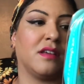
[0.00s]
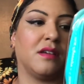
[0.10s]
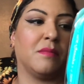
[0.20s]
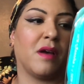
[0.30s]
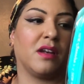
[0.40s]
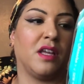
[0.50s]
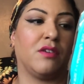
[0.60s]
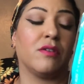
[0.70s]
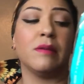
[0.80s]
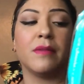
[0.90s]
the body
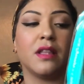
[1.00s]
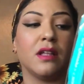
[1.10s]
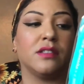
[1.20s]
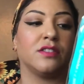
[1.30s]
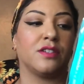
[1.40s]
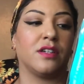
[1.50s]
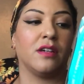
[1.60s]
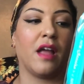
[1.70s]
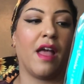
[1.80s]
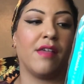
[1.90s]
cream
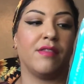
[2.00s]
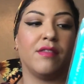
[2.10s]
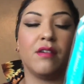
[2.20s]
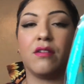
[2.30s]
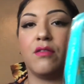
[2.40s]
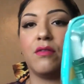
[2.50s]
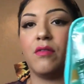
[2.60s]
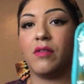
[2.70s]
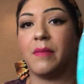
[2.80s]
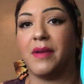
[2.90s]
cleanser, and the
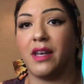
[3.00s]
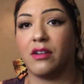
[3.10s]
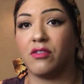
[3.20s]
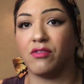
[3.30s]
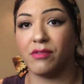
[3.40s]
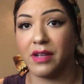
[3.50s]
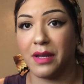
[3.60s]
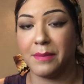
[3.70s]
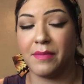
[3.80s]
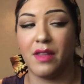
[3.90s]
Coco Cabana
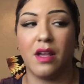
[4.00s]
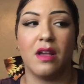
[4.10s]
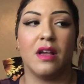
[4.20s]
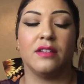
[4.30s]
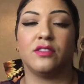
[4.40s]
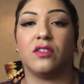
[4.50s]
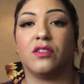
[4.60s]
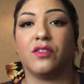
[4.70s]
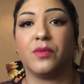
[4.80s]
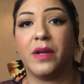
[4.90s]
cream. So
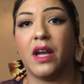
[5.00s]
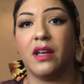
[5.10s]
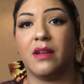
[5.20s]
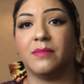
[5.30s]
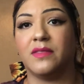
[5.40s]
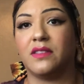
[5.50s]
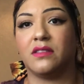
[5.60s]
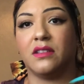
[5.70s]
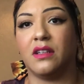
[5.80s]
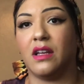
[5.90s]
there are three items,
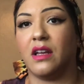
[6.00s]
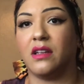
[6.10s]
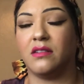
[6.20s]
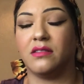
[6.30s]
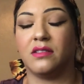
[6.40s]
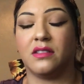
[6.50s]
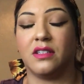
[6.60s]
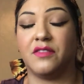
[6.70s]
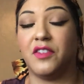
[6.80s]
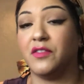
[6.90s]
and
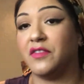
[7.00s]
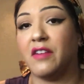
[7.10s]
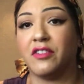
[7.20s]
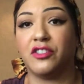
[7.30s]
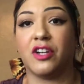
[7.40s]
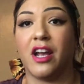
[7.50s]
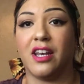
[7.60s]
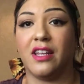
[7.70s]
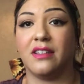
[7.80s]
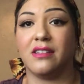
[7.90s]
if you've never tried
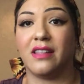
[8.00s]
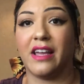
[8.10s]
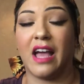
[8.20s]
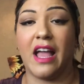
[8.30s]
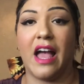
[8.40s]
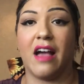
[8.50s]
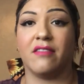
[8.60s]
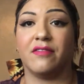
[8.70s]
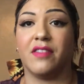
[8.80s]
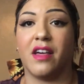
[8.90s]
it like I
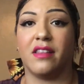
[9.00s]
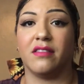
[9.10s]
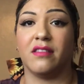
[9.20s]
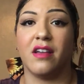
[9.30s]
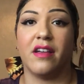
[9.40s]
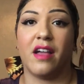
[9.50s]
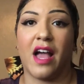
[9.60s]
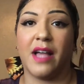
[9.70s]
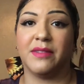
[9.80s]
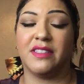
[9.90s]
have, then
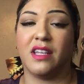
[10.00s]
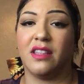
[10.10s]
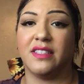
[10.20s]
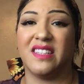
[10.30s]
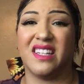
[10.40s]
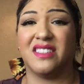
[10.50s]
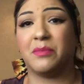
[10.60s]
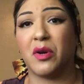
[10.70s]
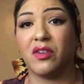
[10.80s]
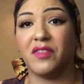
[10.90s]
I would say this set is
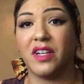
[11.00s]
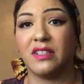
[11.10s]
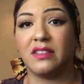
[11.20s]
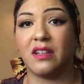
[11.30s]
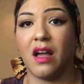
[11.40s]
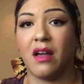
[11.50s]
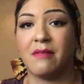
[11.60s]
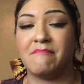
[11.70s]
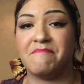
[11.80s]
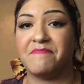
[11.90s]
perfect,
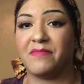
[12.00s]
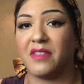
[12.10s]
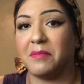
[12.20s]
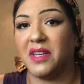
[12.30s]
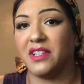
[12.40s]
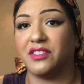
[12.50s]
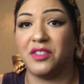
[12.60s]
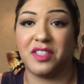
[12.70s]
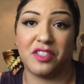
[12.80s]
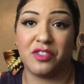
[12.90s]
because you
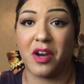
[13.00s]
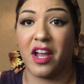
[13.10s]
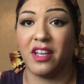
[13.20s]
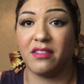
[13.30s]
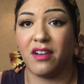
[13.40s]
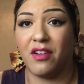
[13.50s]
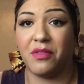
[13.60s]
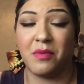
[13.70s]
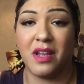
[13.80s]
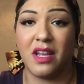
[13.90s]
get to try all
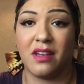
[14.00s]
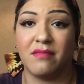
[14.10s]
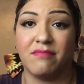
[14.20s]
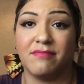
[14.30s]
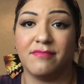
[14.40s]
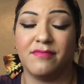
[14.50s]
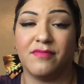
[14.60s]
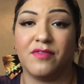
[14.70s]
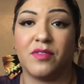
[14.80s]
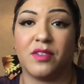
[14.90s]
three
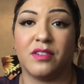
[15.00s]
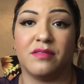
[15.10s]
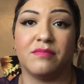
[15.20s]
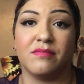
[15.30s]
for